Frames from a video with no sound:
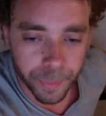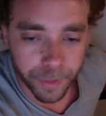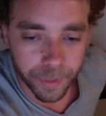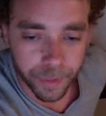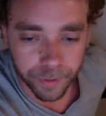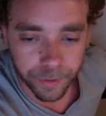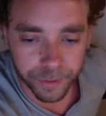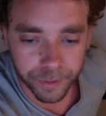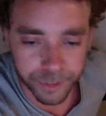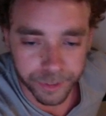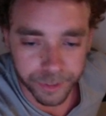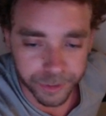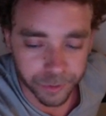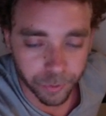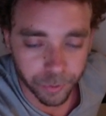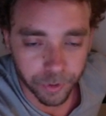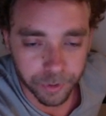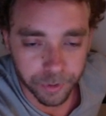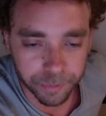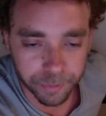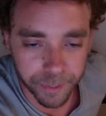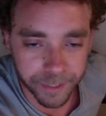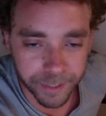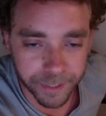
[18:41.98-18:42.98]
DeJourn
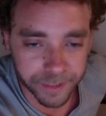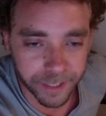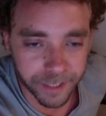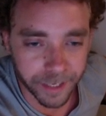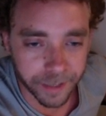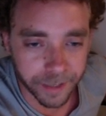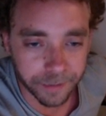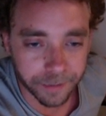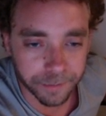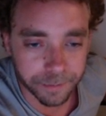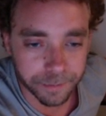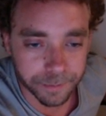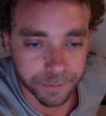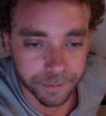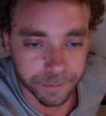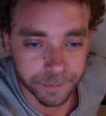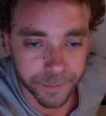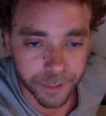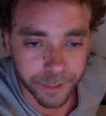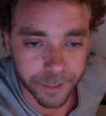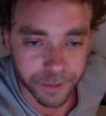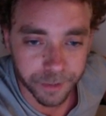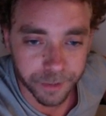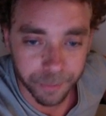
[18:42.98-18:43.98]
is playing second.
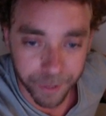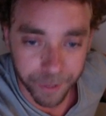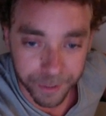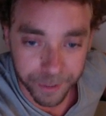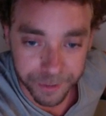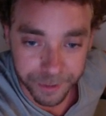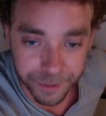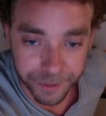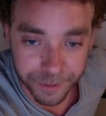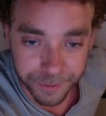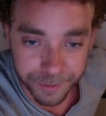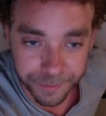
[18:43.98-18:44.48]
Here's the pitch.